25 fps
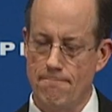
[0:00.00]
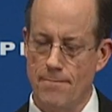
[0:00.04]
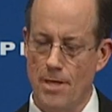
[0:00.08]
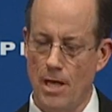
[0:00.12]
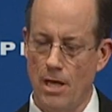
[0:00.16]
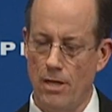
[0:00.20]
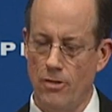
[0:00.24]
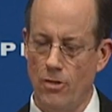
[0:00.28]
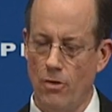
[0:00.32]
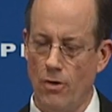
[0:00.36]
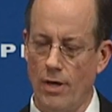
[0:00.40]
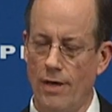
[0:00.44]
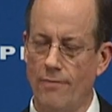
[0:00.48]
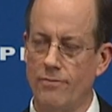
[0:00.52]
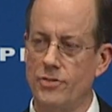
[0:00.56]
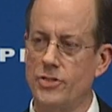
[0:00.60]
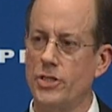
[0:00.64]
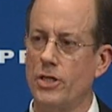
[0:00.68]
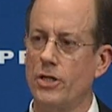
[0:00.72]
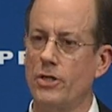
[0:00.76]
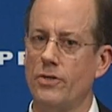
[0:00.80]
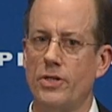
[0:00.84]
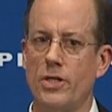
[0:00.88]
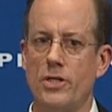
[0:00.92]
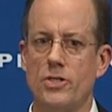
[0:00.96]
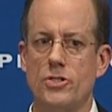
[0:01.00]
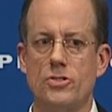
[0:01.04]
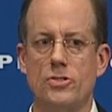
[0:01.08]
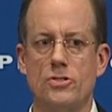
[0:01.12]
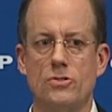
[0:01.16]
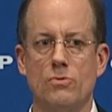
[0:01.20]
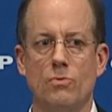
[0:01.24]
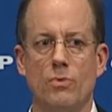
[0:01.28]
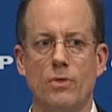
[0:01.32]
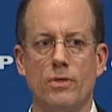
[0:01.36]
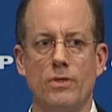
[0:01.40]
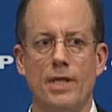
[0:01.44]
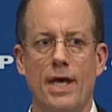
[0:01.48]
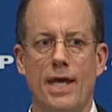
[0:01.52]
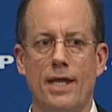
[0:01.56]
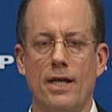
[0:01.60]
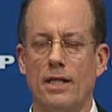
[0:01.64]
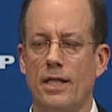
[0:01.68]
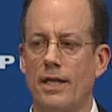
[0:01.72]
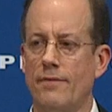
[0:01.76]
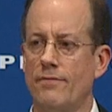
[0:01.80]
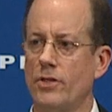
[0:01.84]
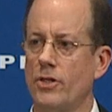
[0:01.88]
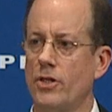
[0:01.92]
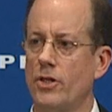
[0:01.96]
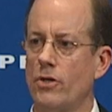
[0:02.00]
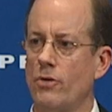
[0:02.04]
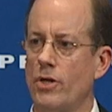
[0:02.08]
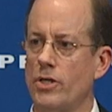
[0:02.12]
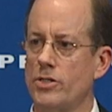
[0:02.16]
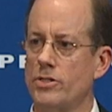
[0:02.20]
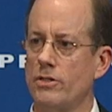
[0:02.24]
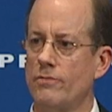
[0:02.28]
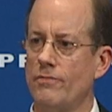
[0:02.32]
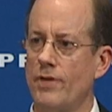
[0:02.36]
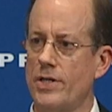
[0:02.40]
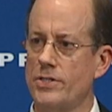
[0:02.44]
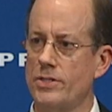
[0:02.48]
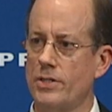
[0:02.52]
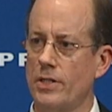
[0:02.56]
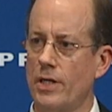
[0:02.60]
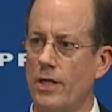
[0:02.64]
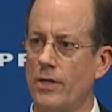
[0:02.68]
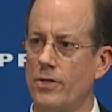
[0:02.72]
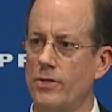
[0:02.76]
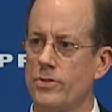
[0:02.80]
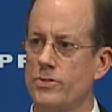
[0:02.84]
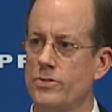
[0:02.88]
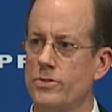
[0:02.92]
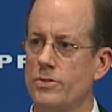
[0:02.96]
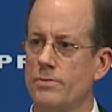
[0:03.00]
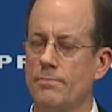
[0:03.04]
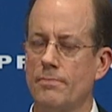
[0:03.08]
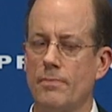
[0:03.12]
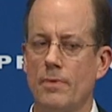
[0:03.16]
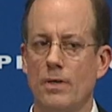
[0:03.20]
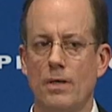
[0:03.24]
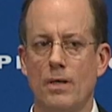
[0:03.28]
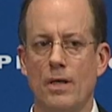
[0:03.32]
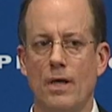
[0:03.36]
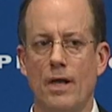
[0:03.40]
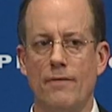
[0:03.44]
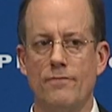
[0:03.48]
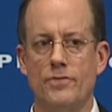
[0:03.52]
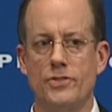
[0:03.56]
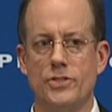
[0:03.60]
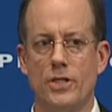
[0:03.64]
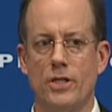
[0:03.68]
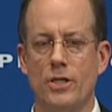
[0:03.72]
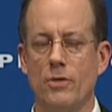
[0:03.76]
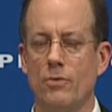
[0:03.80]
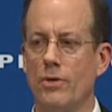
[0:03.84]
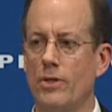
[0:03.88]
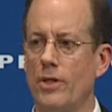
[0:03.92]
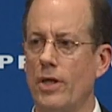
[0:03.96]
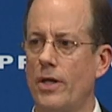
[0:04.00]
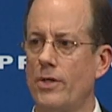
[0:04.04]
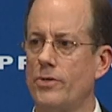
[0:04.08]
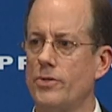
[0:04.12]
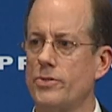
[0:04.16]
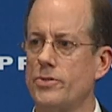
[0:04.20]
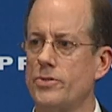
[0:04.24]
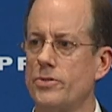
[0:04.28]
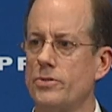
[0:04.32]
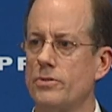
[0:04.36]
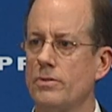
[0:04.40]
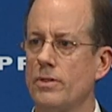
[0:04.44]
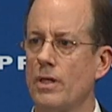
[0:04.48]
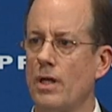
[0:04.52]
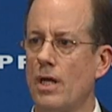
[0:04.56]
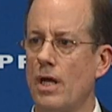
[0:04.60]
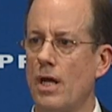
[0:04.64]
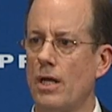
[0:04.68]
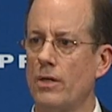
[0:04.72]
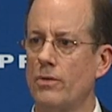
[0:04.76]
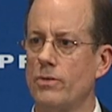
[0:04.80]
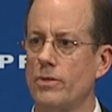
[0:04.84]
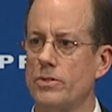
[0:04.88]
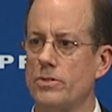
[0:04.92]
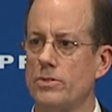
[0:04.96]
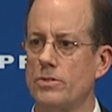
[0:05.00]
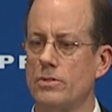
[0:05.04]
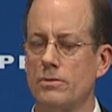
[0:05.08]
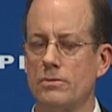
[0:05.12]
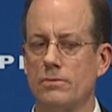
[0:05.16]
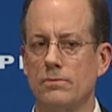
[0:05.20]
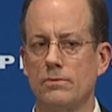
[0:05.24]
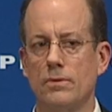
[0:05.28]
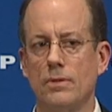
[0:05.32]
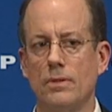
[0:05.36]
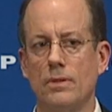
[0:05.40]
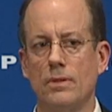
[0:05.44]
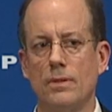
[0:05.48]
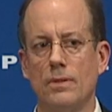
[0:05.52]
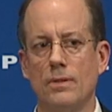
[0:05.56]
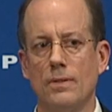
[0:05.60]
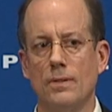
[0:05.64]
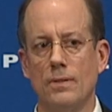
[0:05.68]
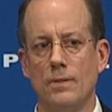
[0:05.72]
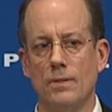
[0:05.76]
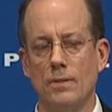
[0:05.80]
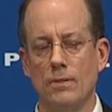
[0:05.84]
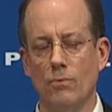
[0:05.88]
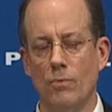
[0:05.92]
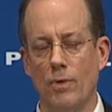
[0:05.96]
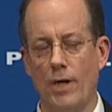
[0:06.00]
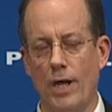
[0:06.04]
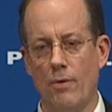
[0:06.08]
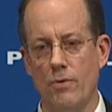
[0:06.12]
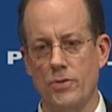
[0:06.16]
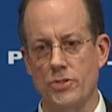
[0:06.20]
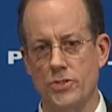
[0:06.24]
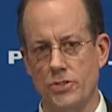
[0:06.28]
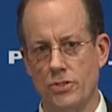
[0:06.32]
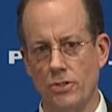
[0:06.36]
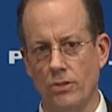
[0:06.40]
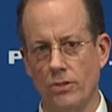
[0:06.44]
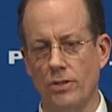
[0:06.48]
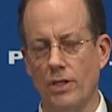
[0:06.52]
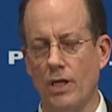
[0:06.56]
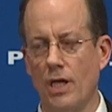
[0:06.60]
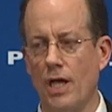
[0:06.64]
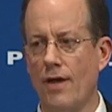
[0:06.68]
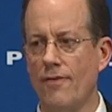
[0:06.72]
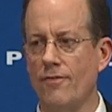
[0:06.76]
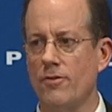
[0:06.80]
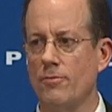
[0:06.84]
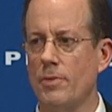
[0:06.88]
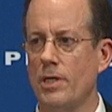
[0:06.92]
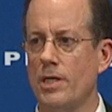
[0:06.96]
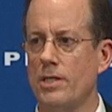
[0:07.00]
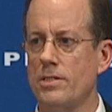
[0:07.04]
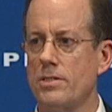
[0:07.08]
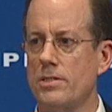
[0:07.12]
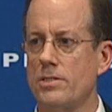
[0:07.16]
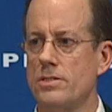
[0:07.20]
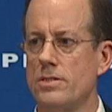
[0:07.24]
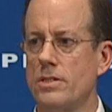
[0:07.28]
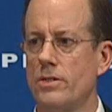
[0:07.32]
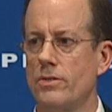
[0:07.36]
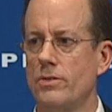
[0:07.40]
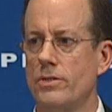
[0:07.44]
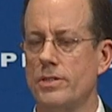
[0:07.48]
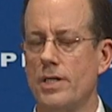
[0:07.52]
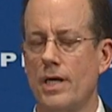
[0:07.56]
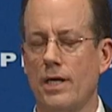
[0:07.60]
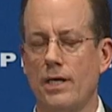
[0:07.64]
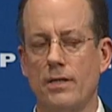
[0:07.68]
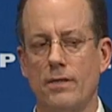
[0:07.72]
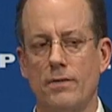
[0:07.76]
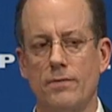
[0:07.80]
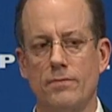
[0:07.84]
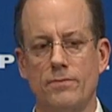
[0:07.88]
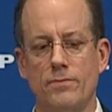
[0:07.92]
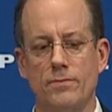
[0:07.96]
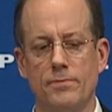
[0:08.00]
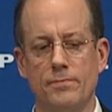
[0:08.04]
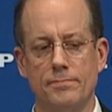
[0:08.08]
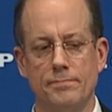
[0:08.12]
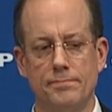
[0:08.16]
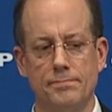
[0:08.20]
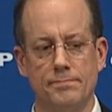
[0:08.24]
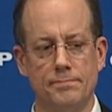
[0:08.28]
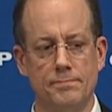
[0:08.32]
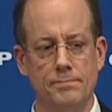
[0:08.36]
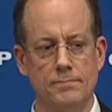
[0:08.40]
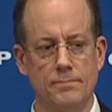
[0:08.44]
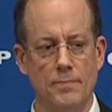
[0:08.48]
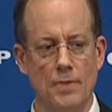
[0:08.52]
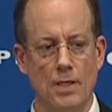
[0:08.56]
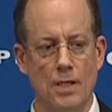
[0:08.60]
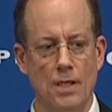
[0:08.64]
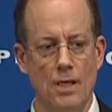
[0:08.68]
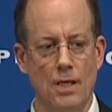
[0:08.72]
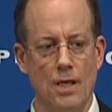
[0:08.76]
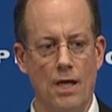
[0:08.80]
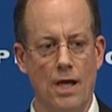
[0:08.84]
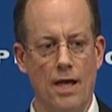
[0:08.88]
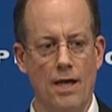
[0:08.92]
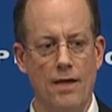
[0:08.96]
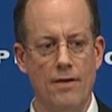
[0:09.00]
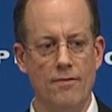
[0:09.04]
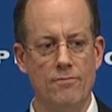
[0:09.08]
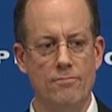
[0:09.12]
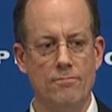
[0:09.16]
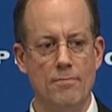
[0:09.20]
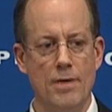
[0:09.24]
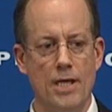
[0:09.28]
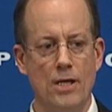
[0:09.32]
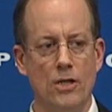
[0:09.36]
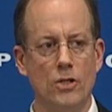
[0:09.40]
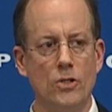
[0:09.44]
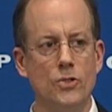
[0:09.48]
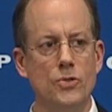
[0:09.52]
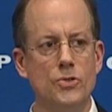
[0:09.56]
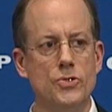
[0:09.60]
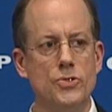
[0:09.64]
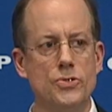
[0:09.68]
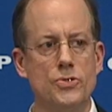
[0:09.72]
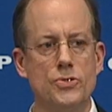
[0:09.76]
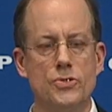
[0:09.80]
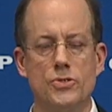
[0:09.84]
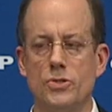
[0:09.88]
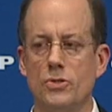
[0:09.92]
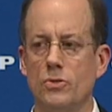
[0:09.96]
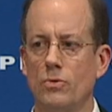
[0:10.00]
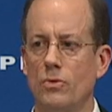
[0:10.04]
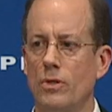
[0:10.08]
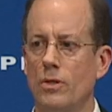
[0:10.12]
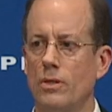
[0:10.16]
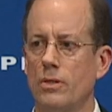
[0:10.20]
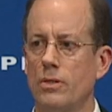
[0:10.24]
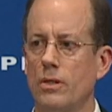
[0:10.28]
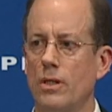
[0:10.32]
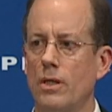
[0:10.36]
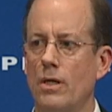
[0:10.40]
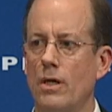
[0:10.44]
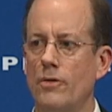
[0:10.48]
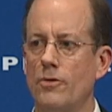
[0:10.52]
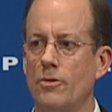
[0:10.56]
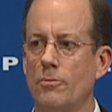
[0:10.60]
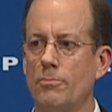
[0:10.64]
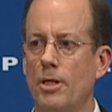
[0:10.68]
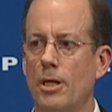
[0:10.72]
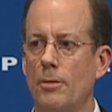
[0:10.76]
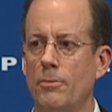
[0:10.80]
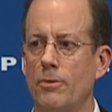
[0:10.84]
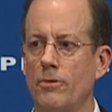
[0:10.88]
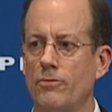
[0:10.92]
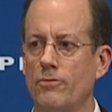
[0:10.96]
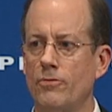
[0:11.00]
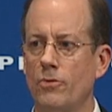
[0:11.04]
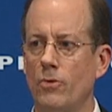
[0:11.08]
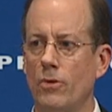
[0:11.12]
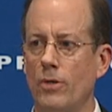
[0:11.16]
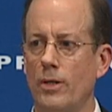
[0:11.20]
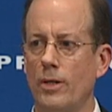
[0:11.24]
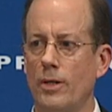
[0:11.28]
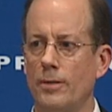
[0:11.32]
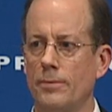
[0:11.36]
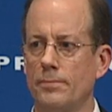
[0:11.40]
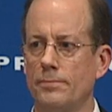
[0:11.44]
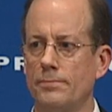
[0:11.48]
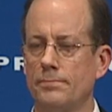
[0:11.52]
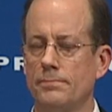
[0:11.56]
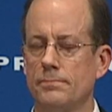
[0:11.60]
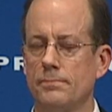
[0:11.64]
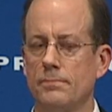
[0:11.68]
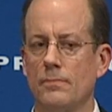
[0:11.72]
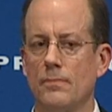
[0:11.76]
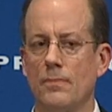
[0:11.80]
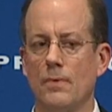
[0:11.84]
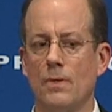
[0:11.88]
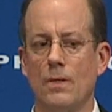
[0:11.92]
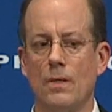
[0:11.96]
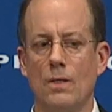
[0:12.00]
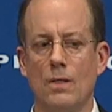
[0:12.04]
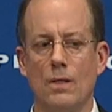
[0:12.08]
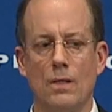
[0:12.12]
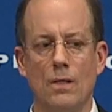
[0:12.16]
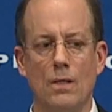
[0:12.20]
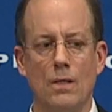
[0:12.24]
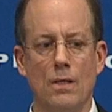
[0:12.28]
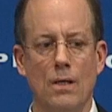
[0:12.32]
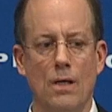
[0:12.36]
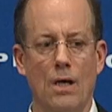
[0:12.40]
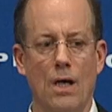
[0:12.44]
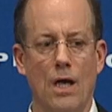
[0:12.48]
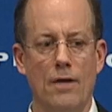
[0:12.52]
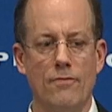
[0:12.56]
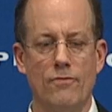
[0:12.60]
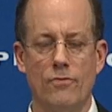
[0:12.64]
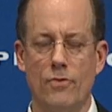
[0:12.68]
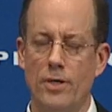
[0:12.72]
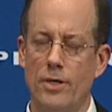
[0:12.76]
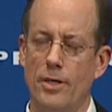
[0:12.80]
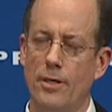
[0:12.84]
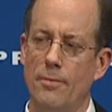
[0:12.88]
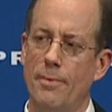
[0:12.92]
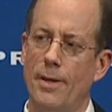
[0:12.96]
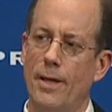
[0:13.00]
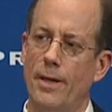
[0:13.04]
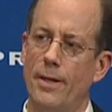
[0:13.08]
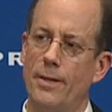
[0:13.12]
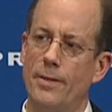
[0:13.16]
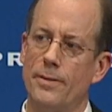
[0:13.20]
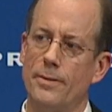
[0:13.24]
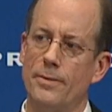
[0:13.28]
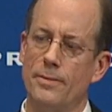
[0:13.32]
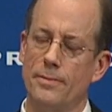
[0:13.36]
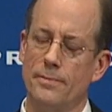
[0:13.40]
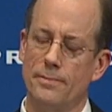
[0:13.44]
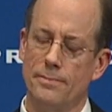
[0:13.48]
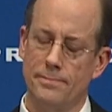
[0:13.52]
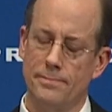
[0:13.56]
Although I've shared this with 9 11 congressional investigators, and I've shared it with others in Congress when I was still in the government as a senior executive. I've made allusions to it in other public fora. I've written about it.